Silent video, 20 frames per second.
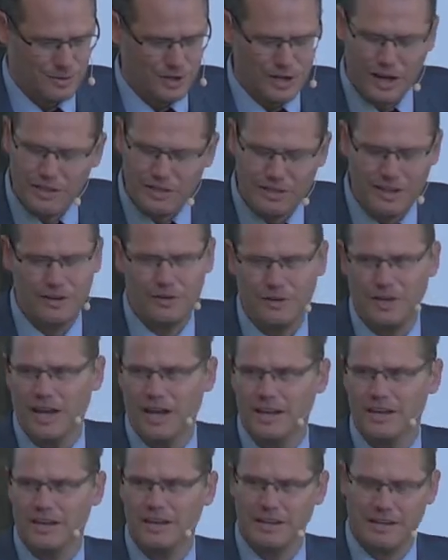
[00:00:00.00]
we're not there
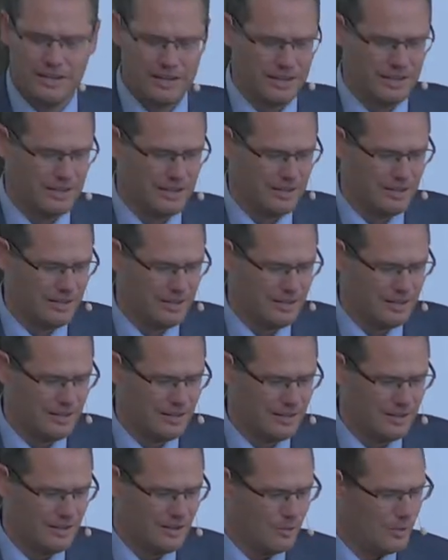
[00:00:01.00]
yet.
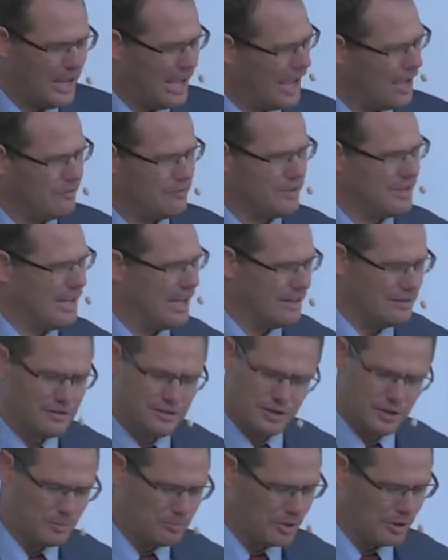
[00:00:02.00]
We haven't
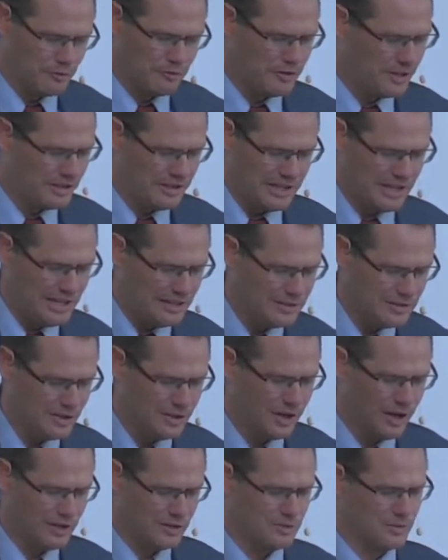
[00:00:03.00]
entered perfectly into
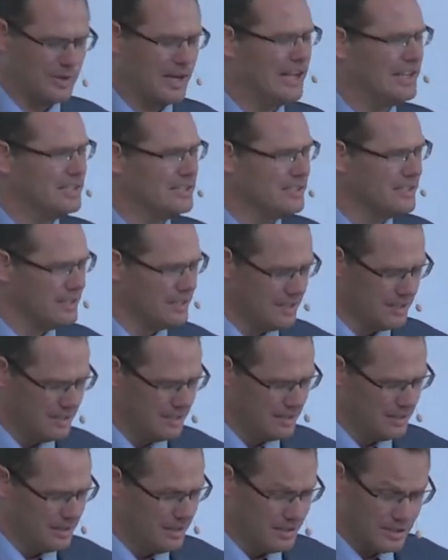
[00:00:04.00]
God's rest.
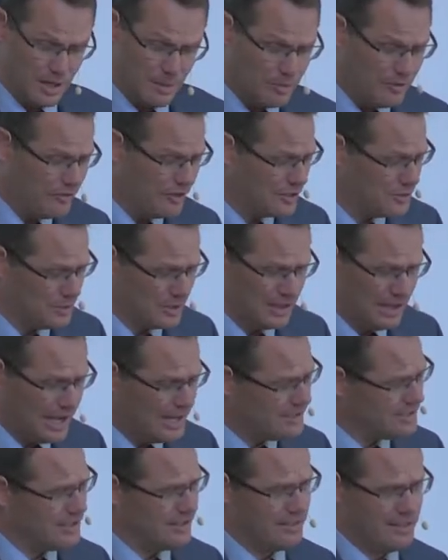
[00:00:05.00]
Some of us would
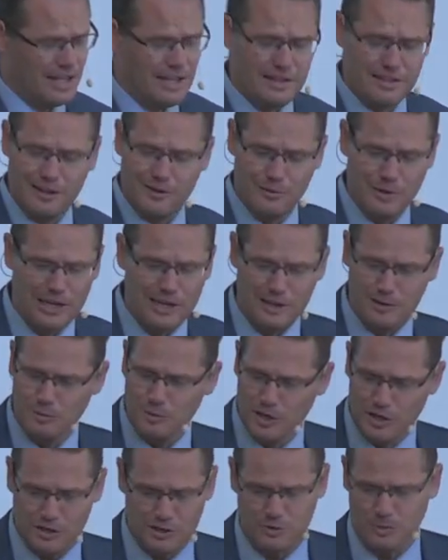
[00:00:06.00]
like to think that we
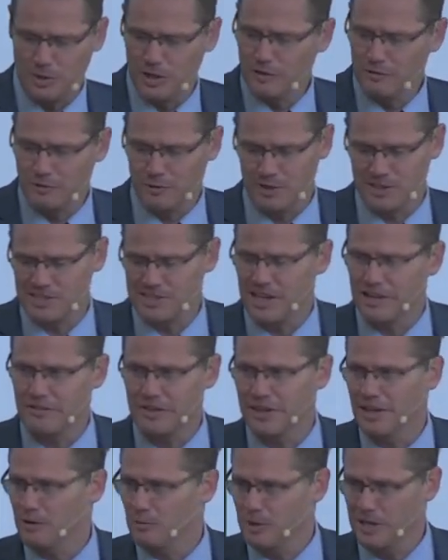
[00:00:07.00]
can work 24
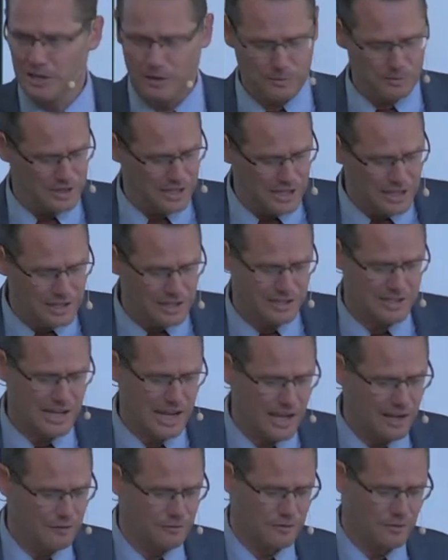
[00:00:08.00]
7, that we don't need a
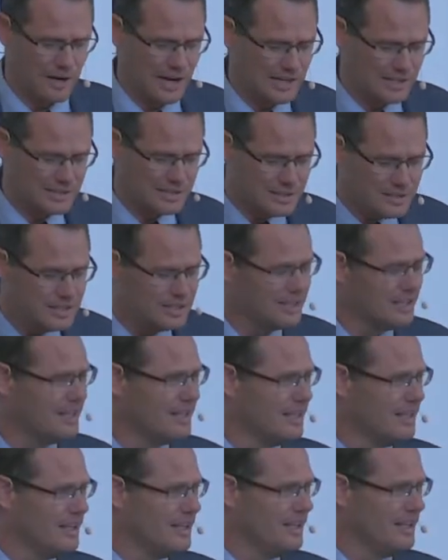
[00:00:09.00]
day of rest.
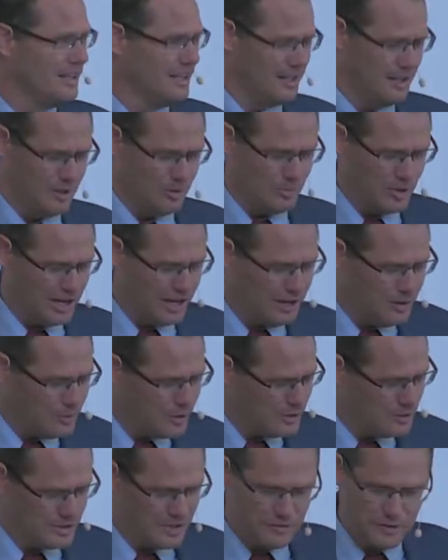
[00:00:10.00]
But
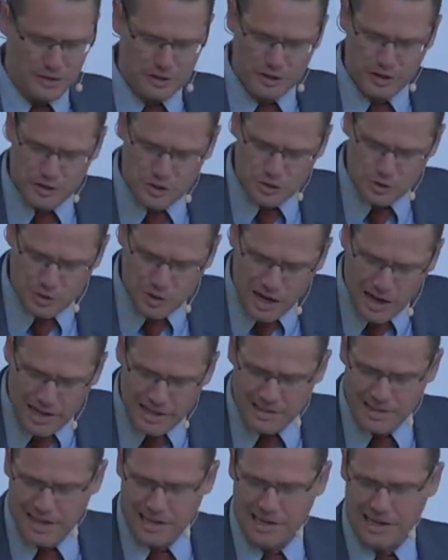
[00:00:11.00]
anyone who's ever
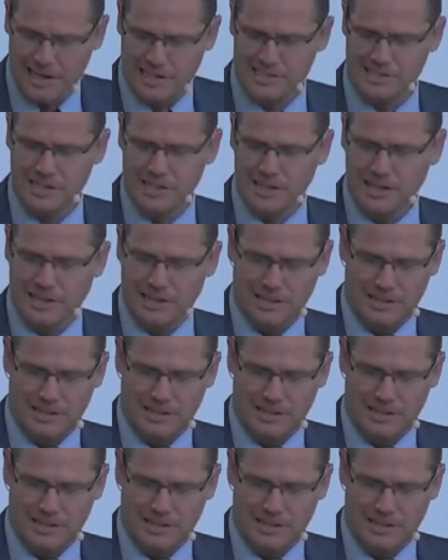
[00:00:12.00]
tried that has